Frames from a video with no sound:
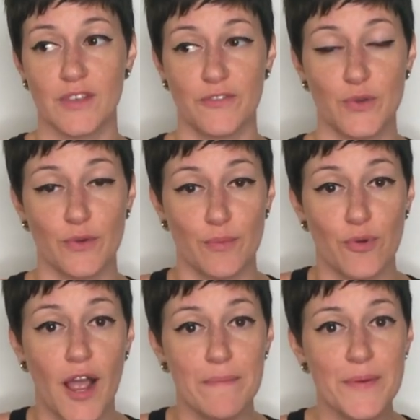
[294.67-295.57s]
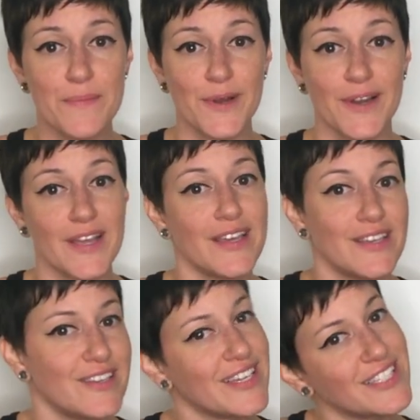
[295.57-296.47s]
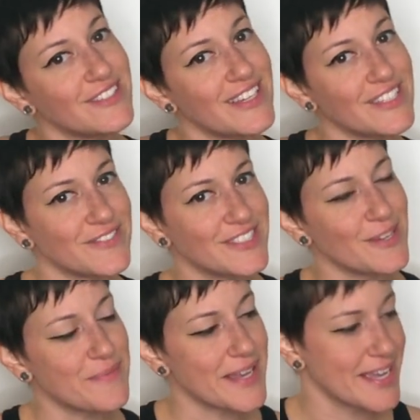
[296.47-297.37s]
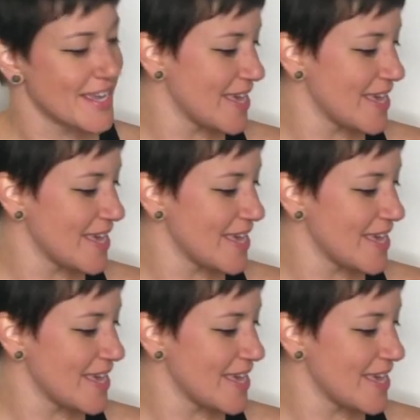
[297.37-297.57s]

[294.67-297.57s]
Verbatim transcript: if you're a Prime member, you get 2 days free shipping.